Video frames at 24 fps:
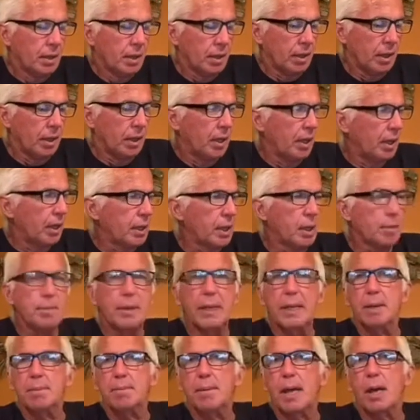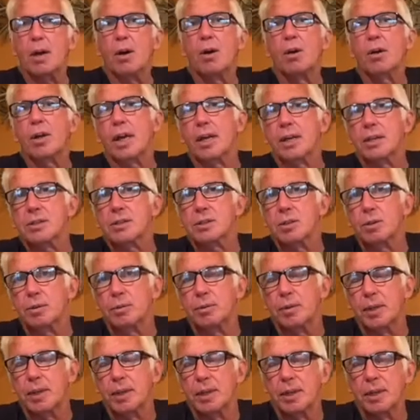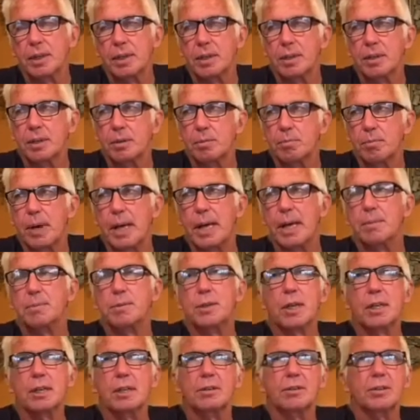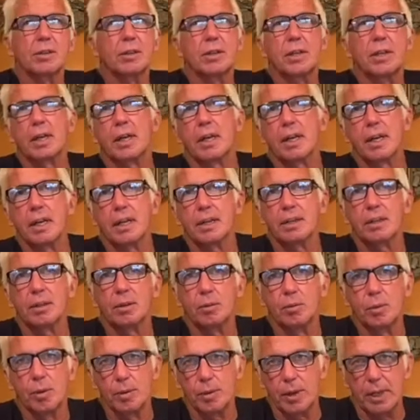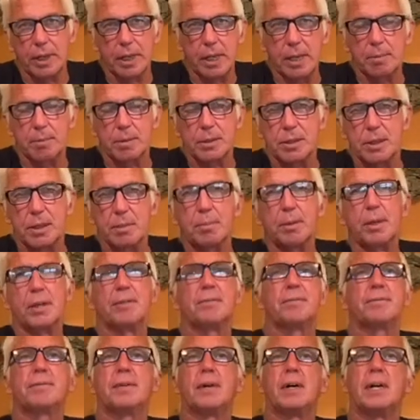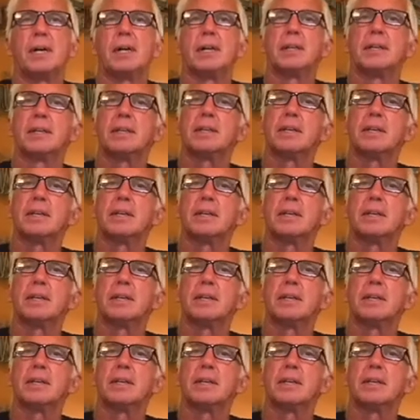Let me give you. Okay, so my objectives. Okay, I got the. We want to keep it simple and fun.